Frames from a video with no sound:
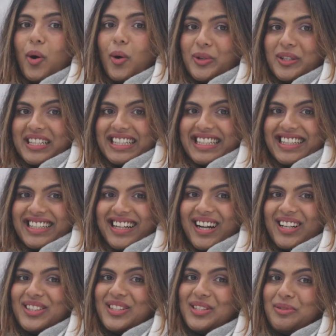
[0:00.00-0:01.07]
only
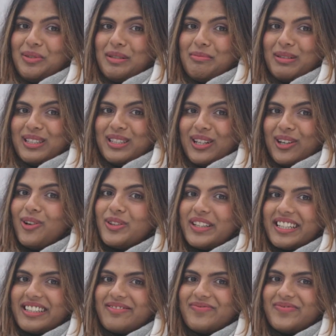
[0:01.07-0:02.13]
unsuitable
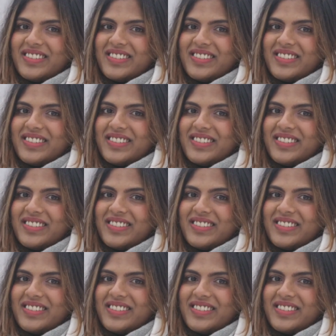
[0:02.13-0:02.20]
clothing.